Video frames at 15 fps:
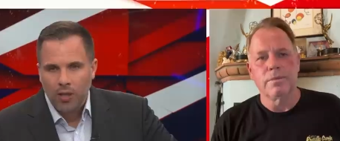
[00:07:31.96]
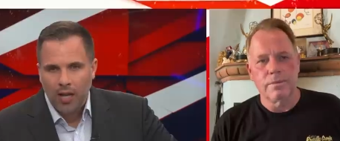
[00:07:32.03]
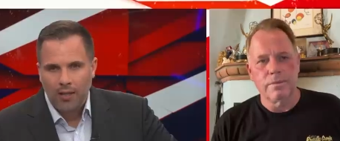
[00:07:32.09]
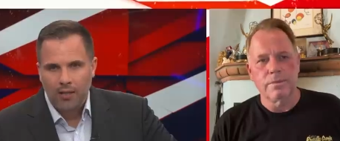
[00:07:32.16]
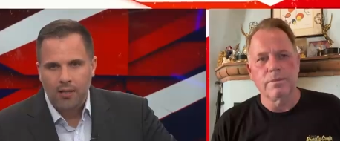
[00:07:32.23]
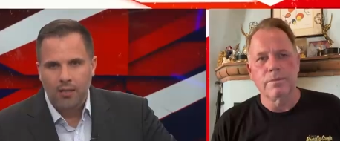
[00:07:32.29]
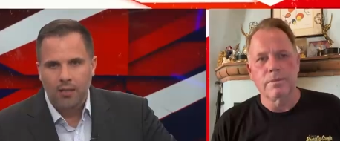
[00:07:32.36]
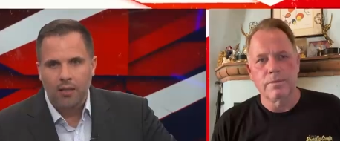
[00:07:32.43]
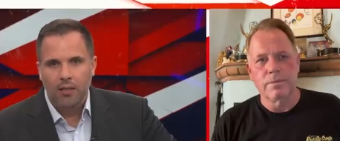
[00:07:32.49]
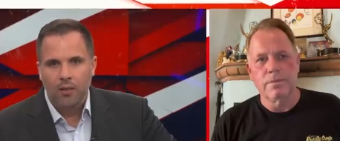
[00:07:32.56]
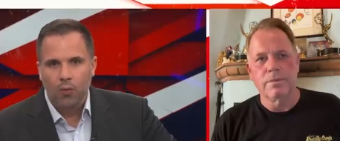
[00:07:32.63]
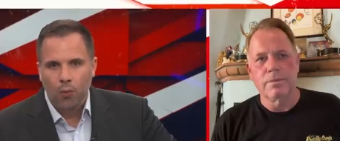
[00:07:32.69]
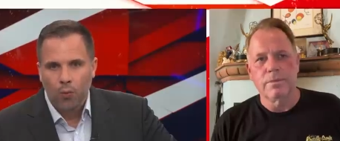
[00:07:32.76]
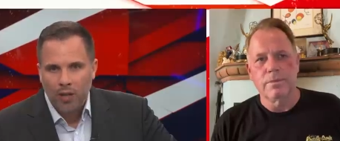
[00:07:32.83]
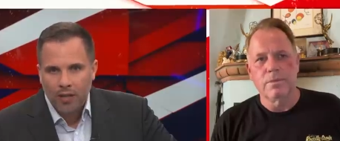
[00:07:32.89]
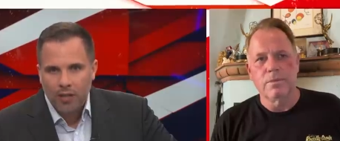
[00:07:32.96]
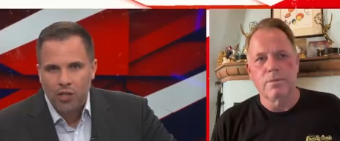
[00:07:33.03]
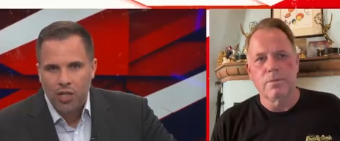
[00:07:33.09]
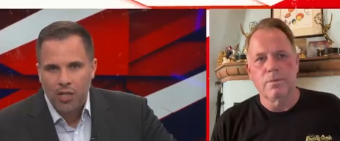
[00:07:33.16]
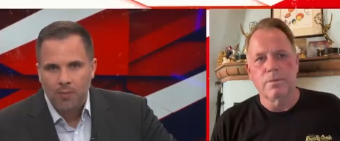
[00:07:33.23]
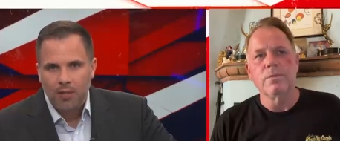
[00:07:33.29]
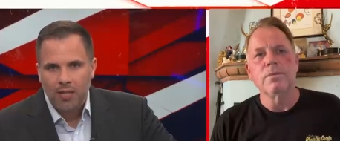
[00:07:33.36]
Speaker 1: London with
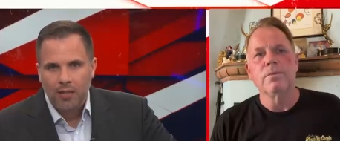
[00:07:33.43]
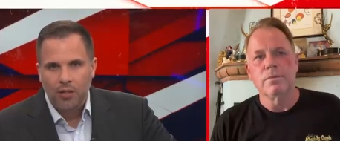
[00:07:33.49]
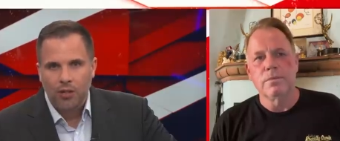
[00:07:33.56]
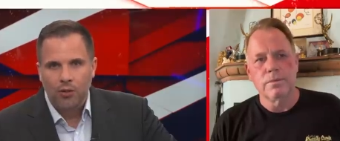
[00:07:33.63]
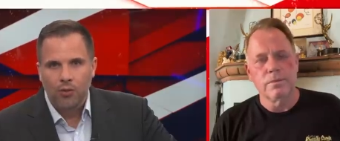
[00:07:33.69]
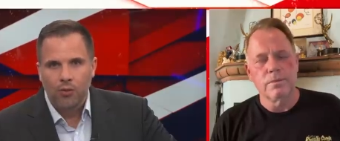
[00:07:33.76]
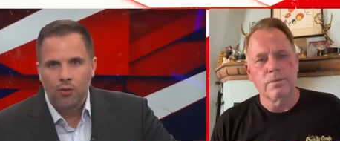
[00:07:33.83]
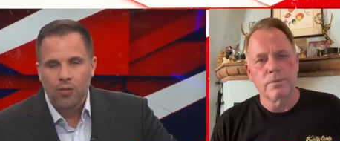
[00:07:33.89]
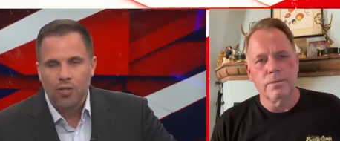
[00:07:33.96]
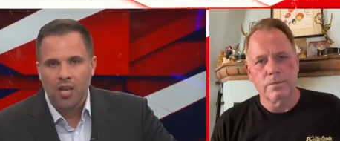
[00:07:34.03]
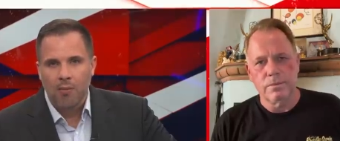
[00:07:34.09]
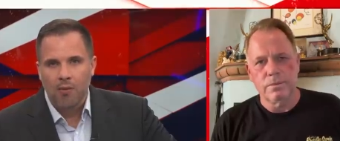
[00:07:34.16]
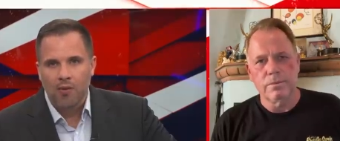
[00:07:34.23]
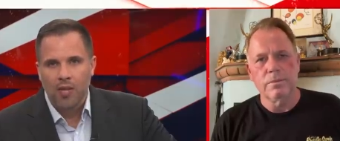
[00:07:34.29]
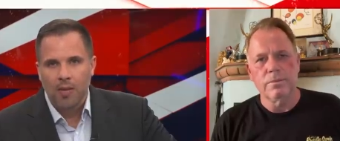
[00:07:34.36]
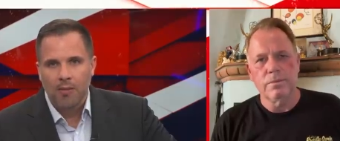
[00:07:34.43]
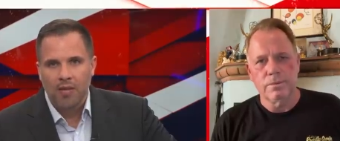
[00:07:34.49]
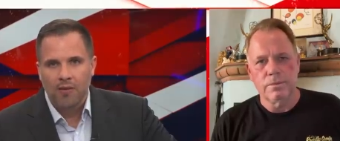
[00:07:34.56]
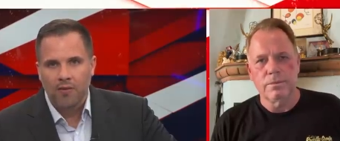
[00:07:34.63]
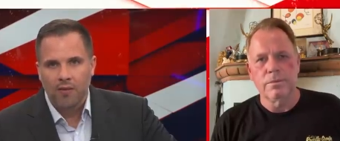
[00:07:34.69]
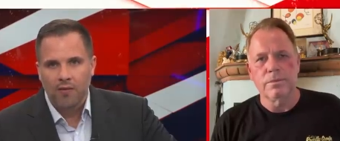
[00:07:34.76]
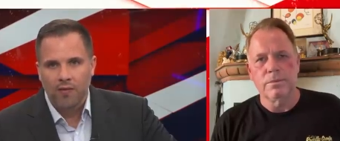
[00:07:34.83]
GB News. Some of them
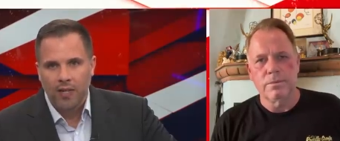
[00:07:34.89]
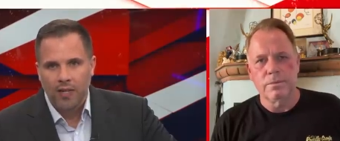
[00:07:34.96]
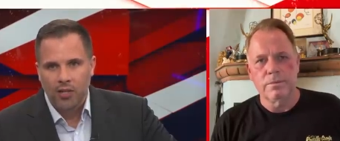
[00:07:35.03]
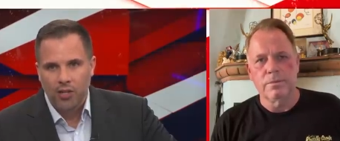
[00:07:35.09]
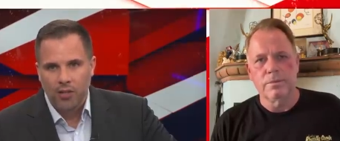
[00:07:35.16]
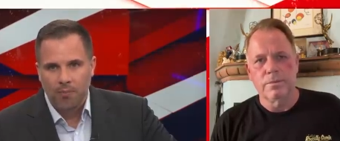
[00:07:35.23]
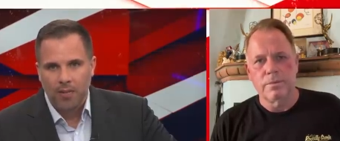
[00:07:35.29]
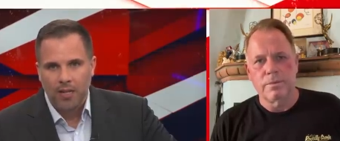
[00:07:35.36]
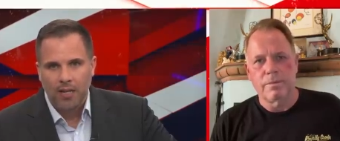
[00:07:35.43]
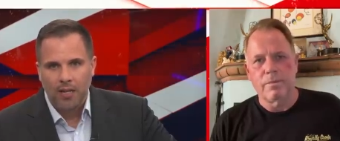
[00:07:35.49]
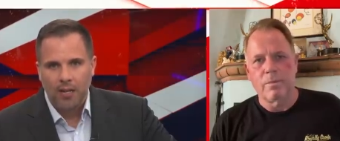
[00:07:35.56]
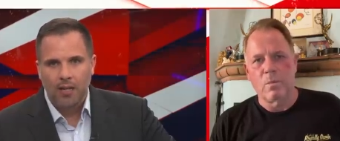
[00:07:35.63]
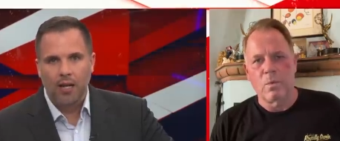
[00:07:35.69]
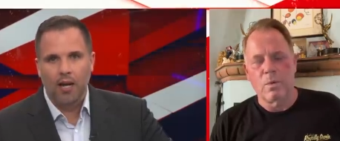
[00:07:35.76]
even featured me